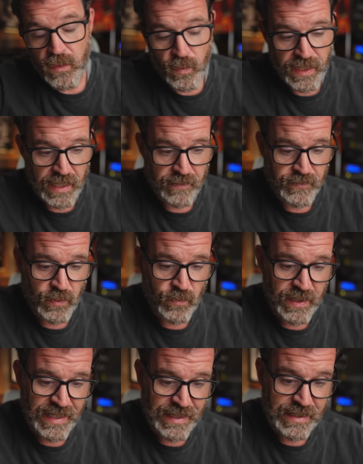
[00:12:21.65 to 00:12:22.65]
We have
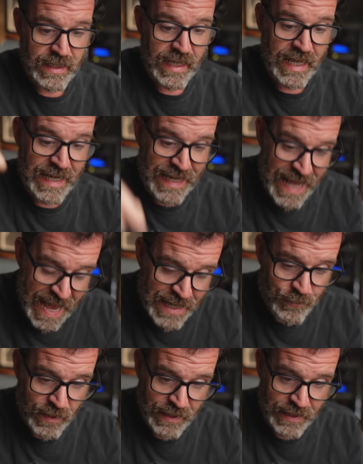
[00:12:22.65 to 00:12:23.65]
unique
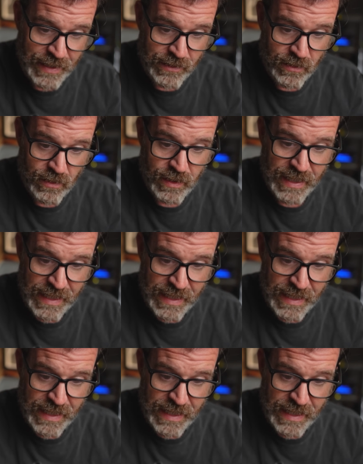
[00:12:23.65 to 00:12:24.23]
anatomy in our